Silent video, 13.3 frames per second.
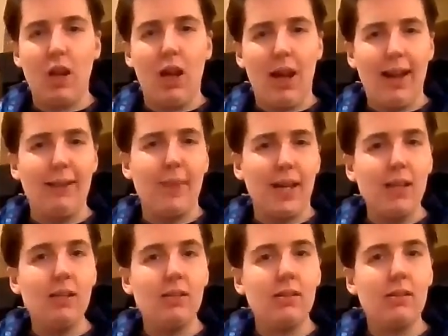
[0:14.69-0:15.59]
I
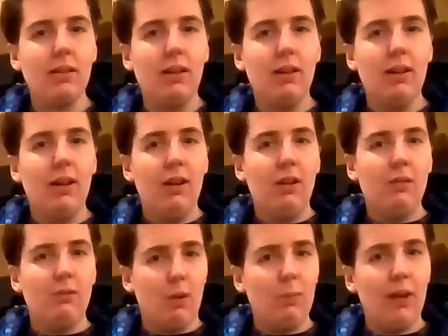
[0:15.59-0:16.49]
miss
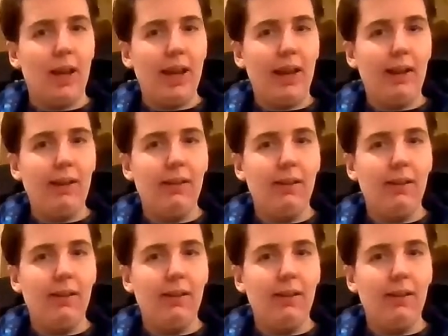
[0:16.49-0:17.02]
role playing